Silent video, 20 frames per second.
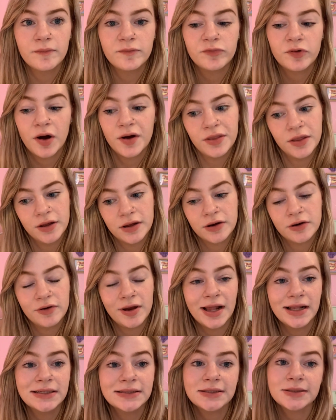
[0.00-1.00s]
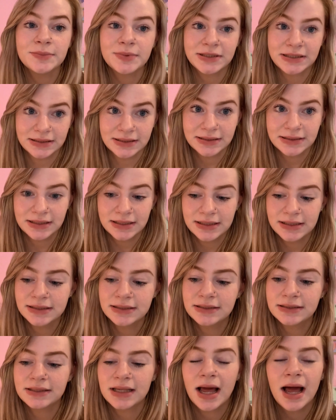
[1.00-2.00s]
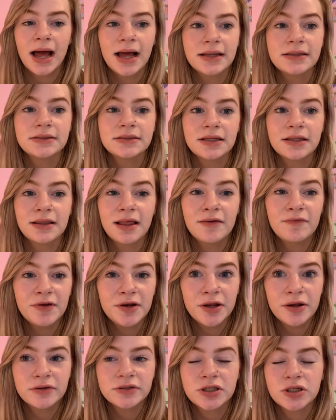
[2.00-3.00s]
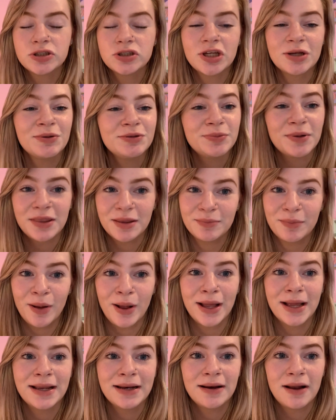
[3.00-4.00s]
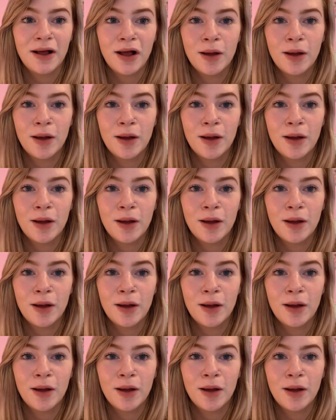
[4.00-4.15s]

for other creators and businesses, and their videos are so much better than mine.